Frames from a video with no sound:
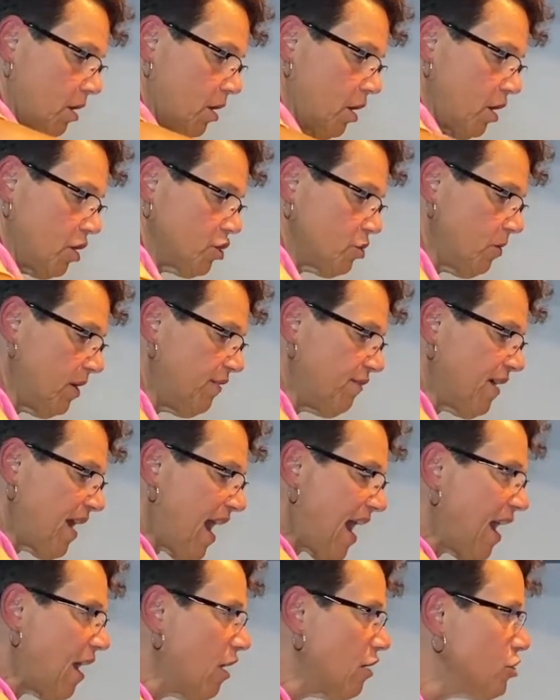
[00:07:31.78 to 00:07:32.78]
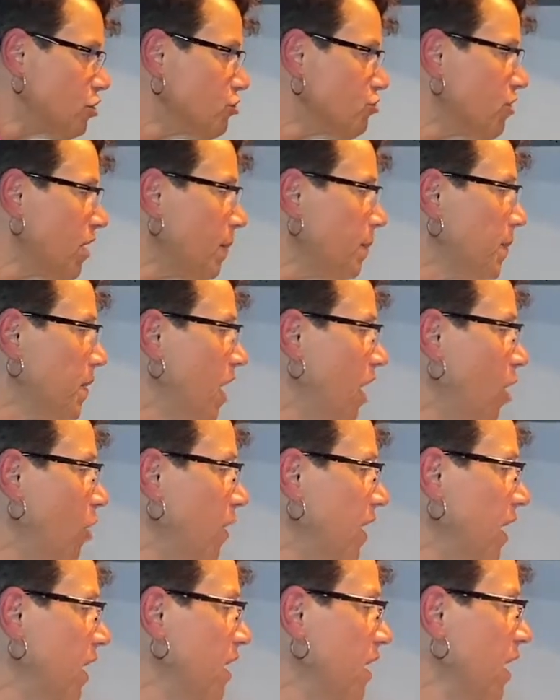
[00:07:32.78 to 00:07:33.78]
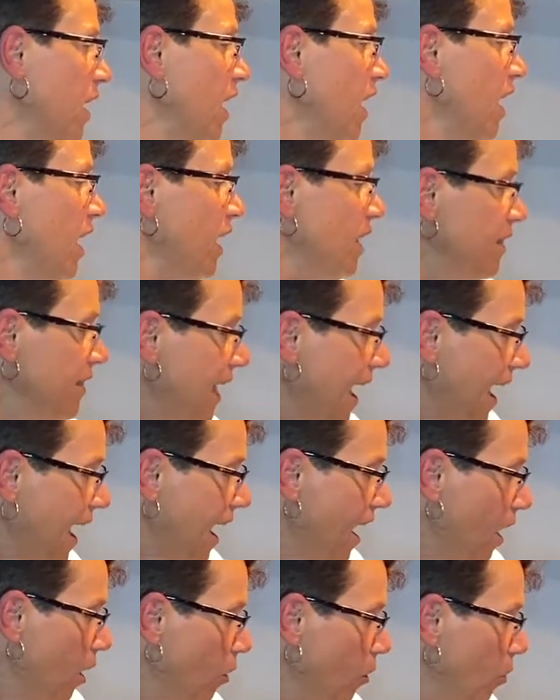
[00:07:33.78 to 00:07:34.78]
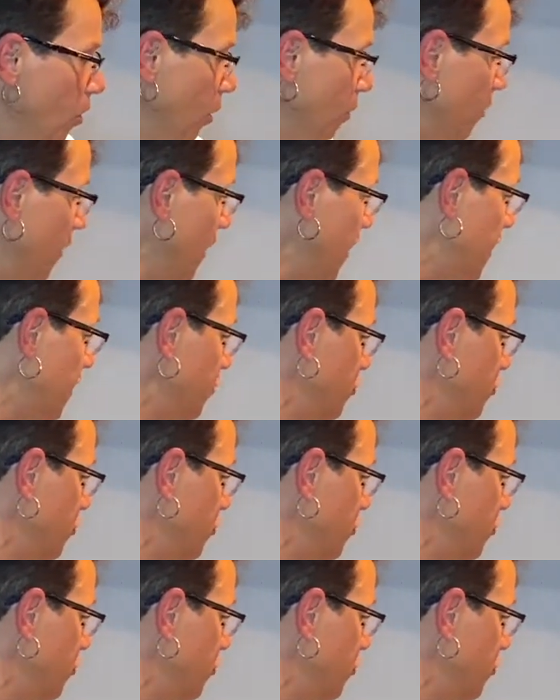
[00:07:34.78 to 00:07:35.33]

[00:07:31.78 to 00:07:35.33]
So we've got our shrimp going. Now what we're going to